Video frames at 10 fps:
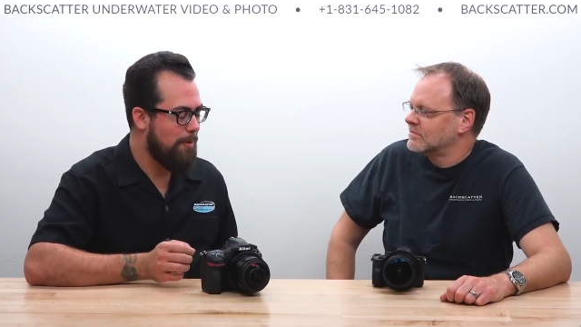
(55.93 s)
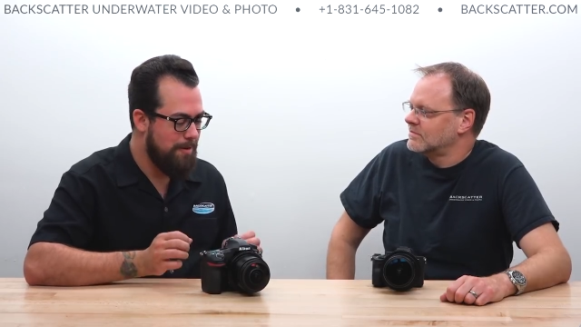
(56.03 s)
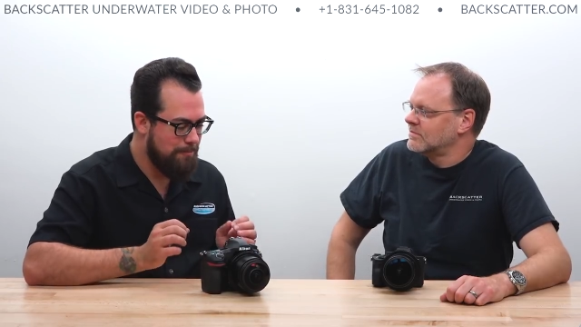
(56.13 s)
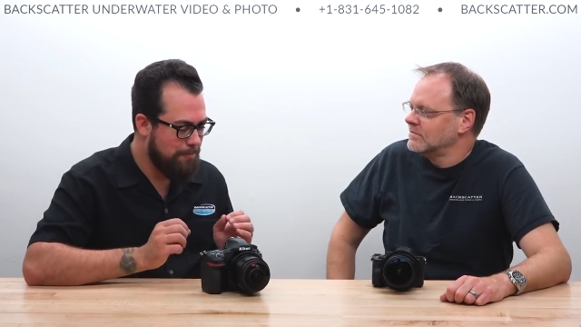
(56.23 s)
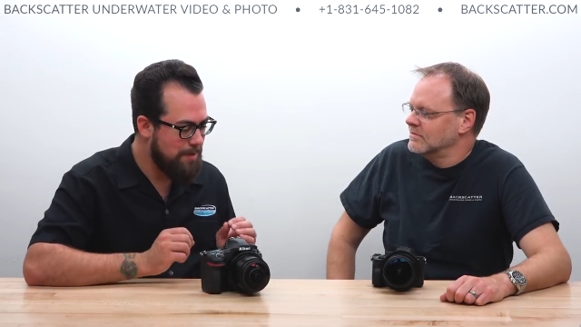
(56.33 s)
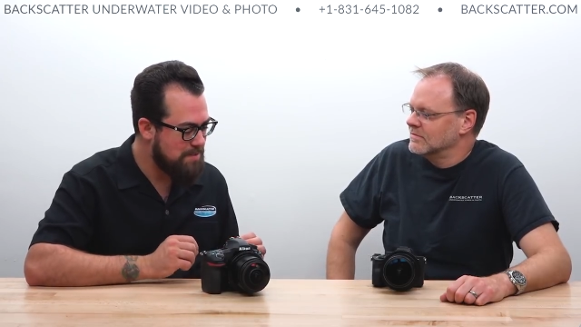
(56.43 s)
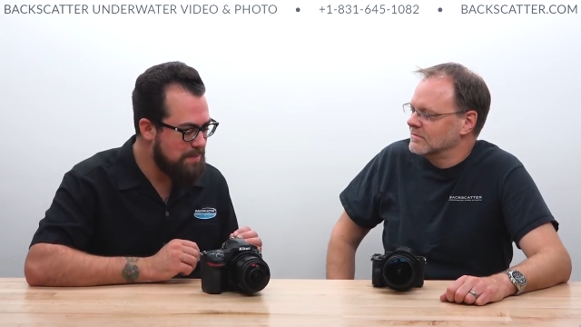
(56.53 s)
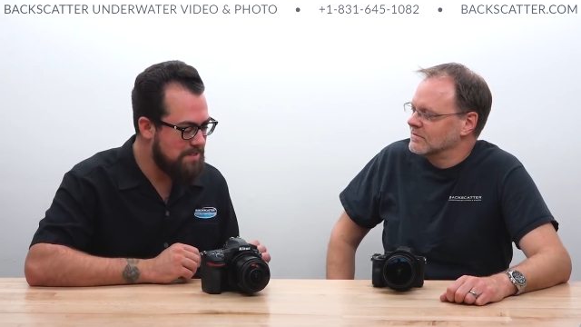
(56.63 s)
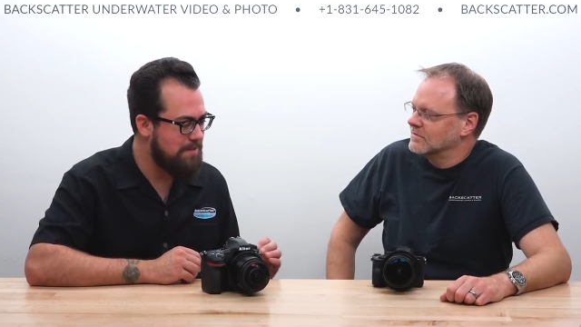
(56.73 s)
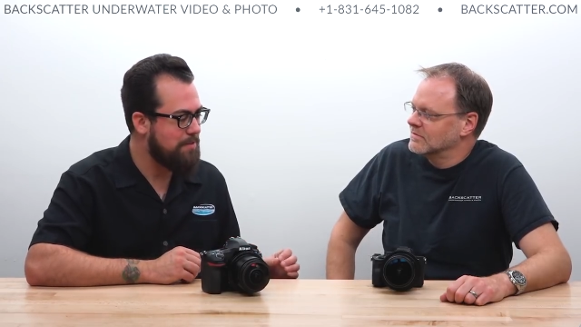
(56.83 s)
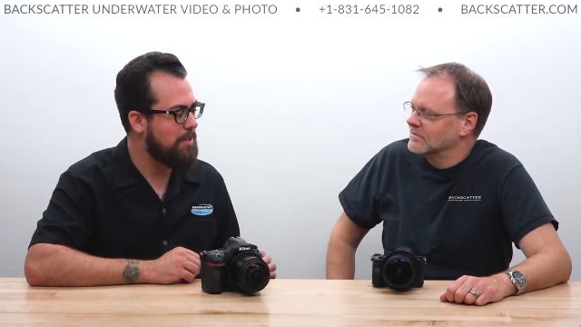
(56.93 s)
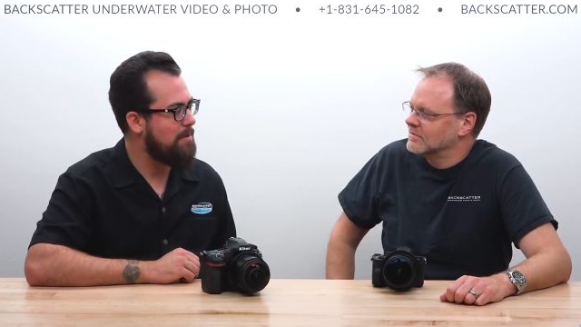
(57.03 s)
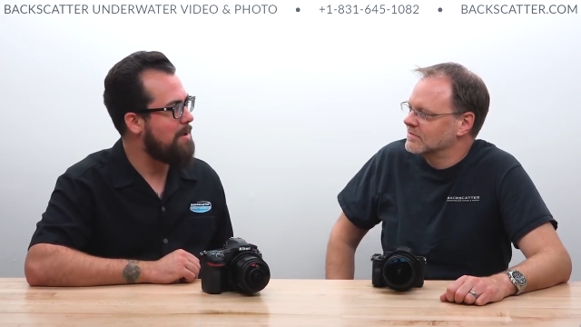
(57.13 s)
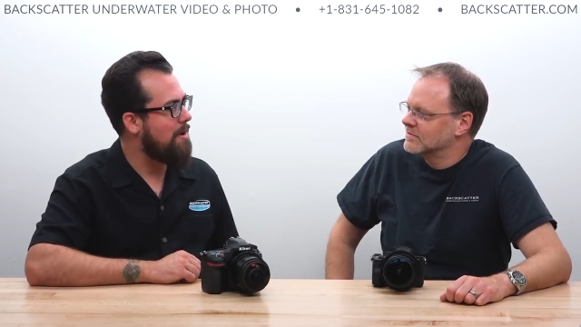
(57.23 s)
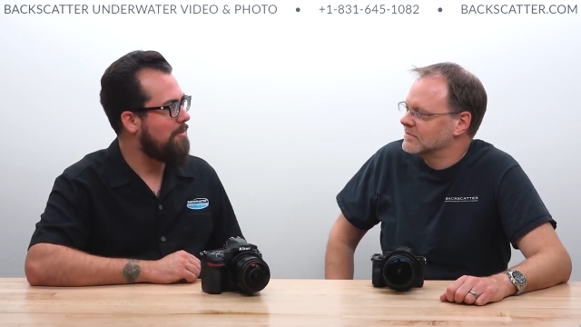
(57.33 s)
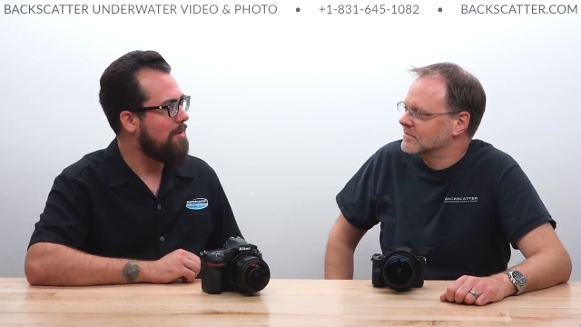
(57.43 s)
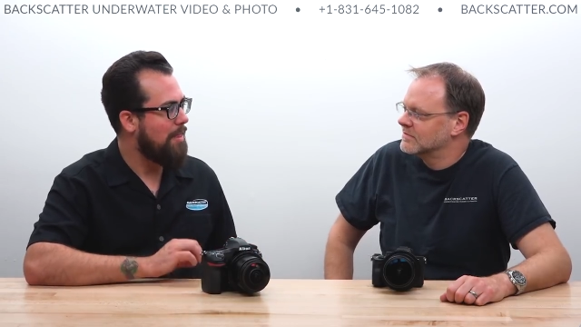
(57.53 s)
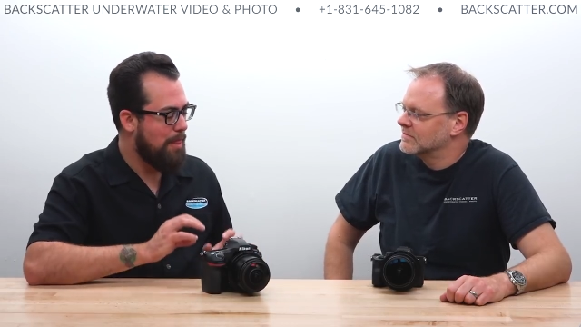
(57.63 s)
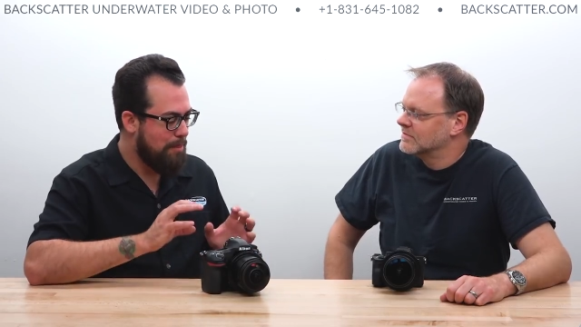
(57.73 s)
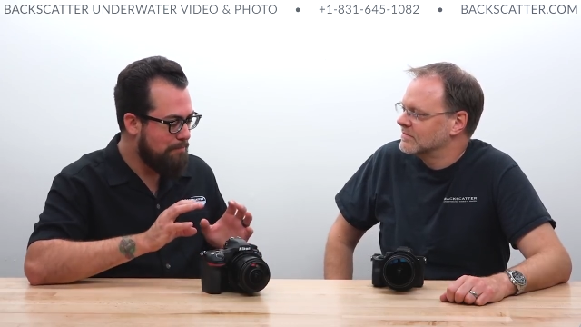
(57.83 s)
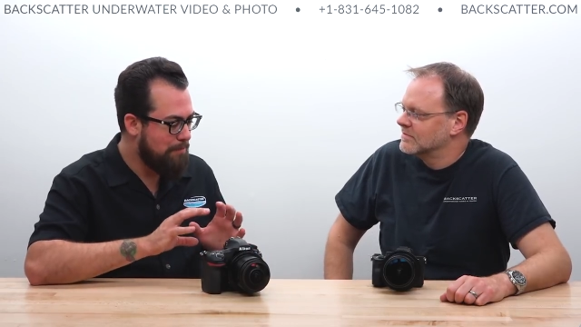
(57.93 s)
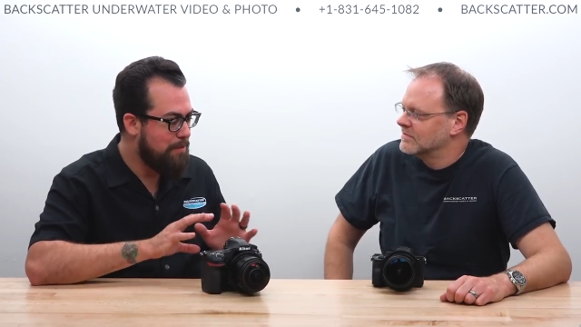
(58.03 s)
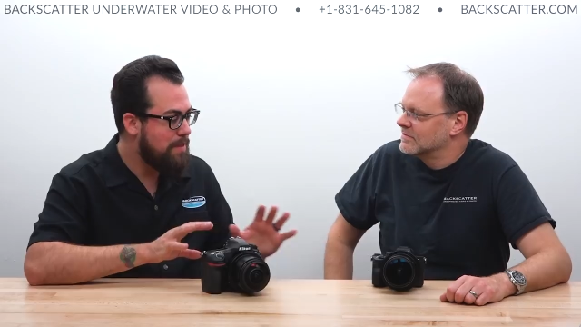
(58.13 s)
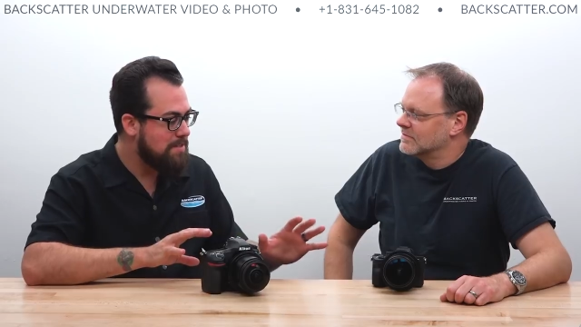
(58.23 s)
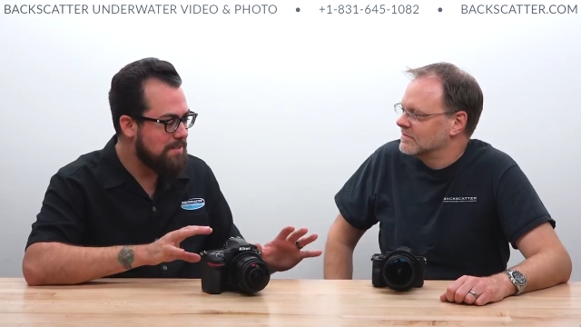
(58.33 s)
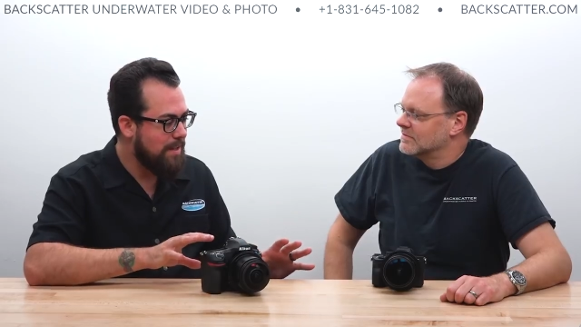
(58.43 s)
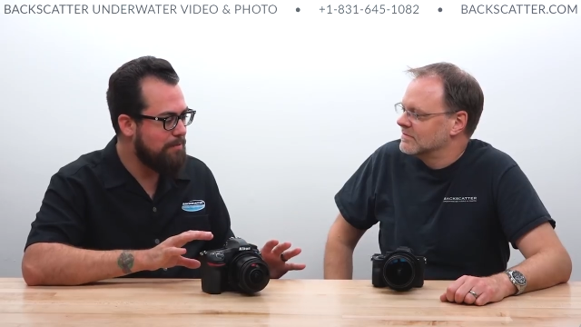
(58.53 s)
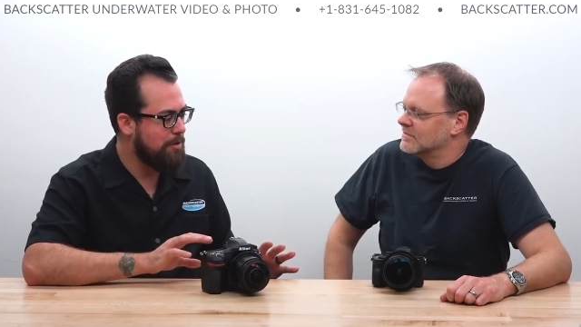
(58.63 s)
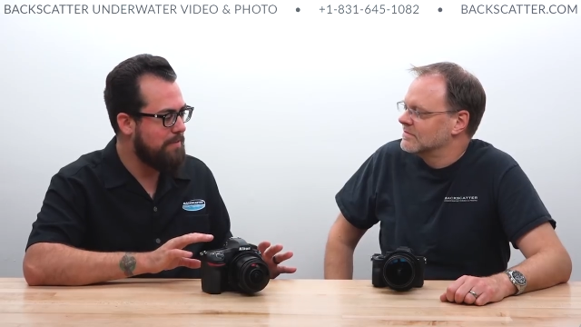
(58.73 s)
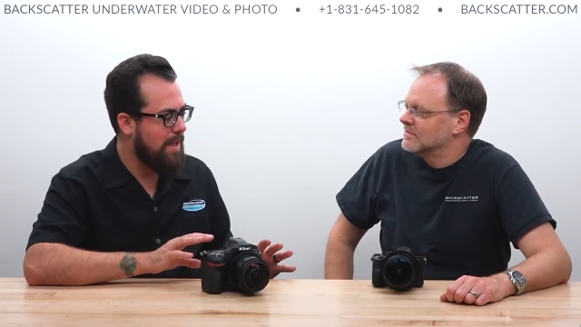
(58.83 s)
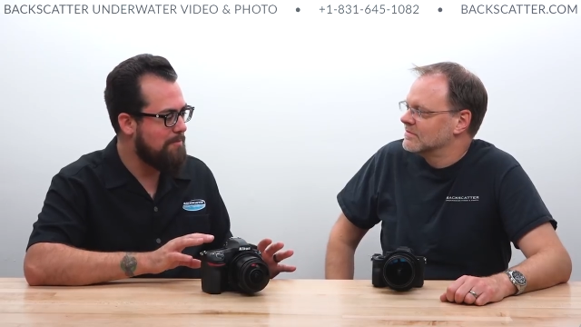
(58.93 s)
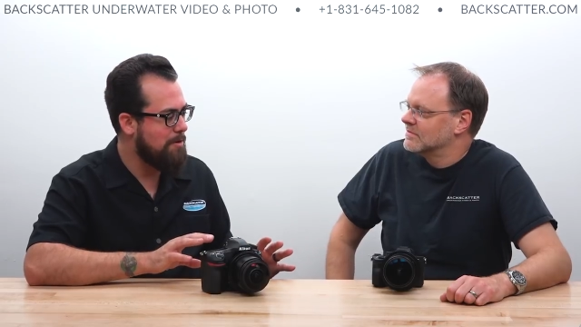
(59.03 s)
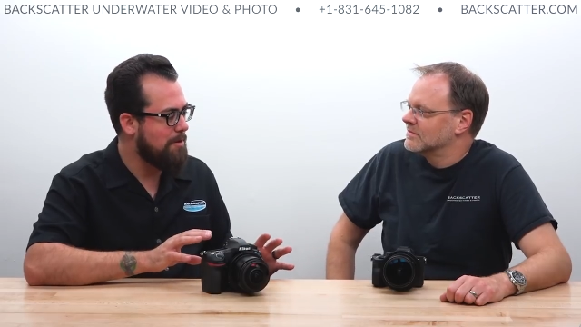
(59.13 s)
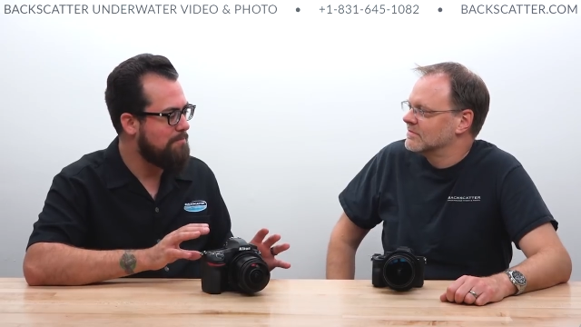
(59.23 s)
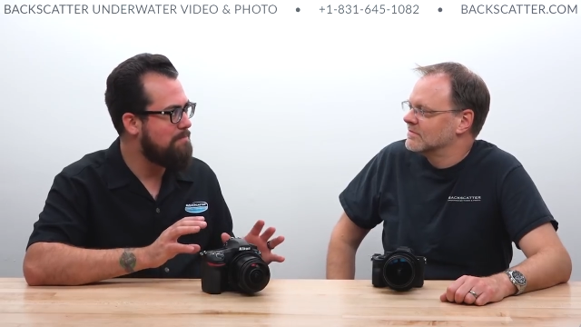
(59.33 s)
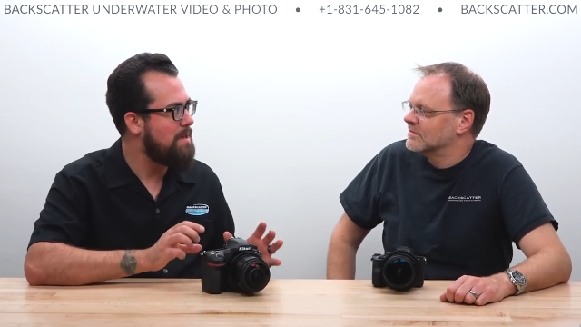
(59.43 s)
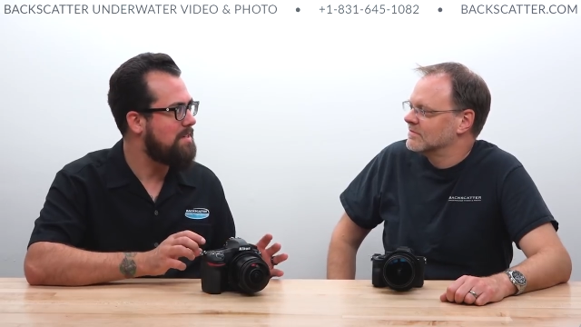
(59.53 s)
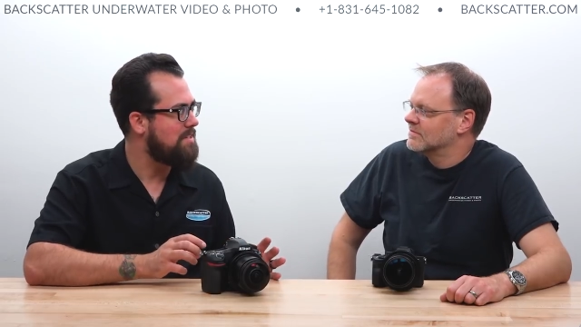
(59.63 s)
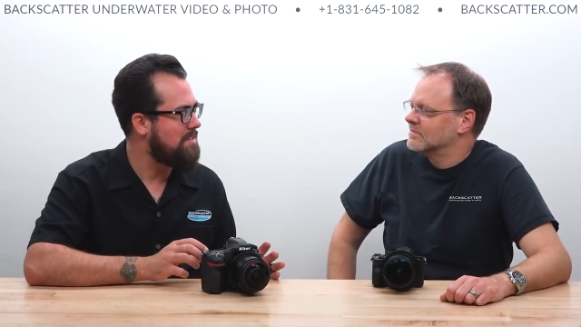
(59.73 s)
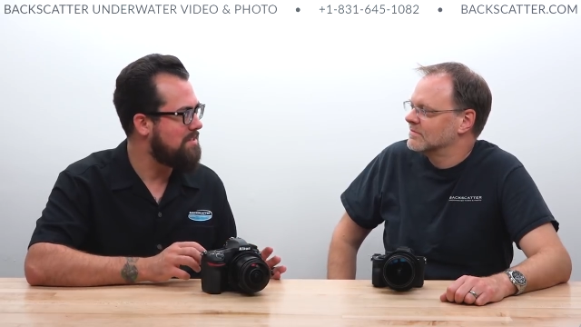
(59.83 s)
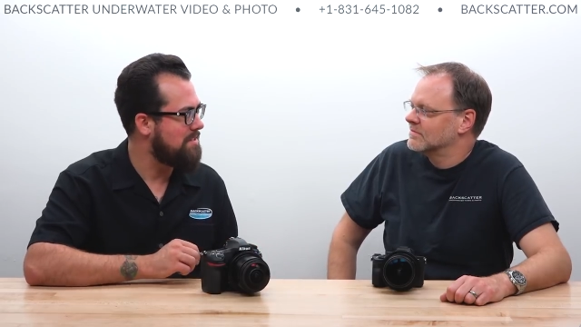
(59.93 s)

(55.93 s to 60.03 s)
Speaker 1: What what specifically about this level of camera makes it